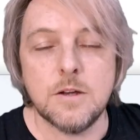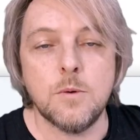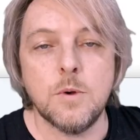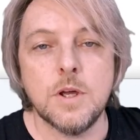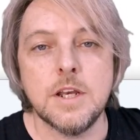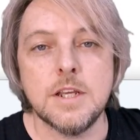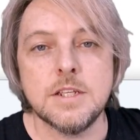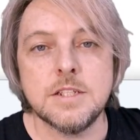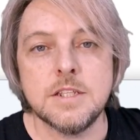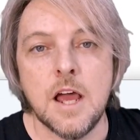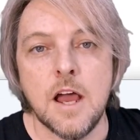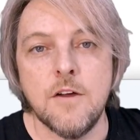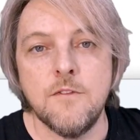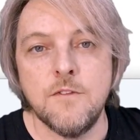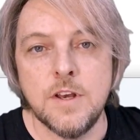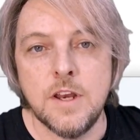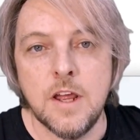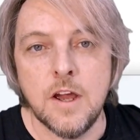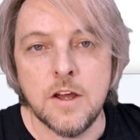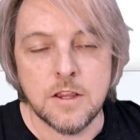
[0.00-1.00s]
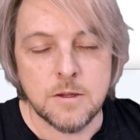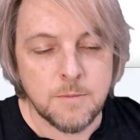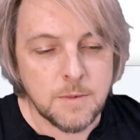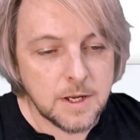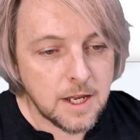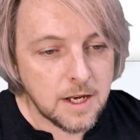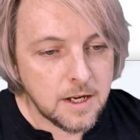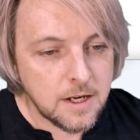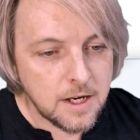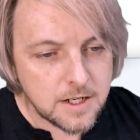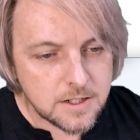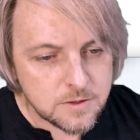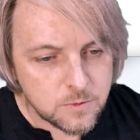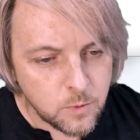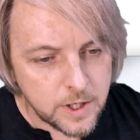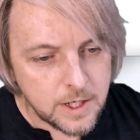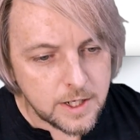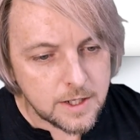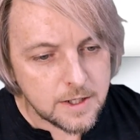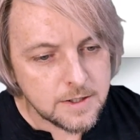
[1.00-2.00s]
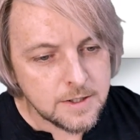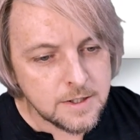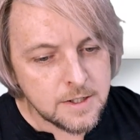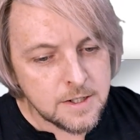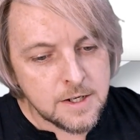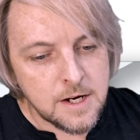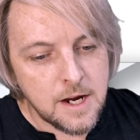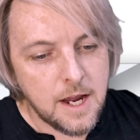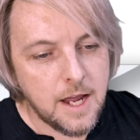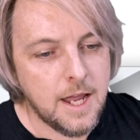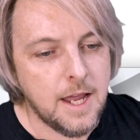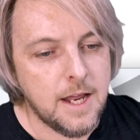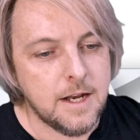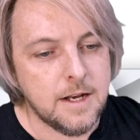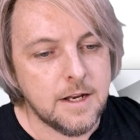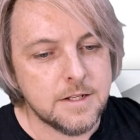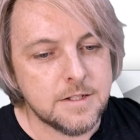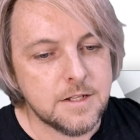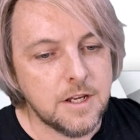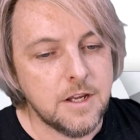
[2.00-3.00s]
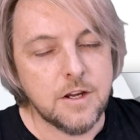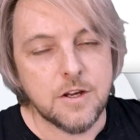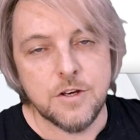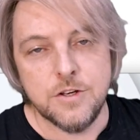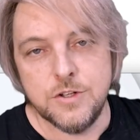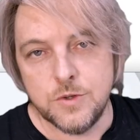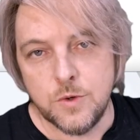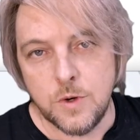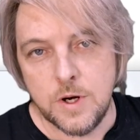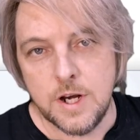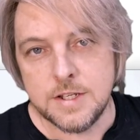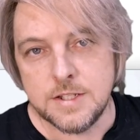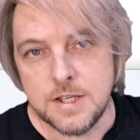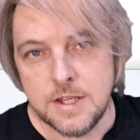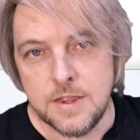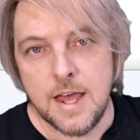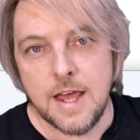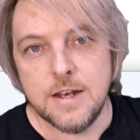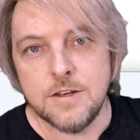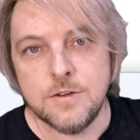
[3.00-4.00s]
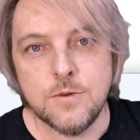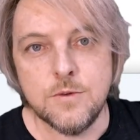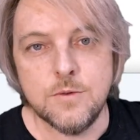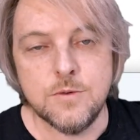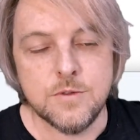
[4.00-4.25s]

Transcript: We're going to start videoing them again next week, and so you can join us in that too.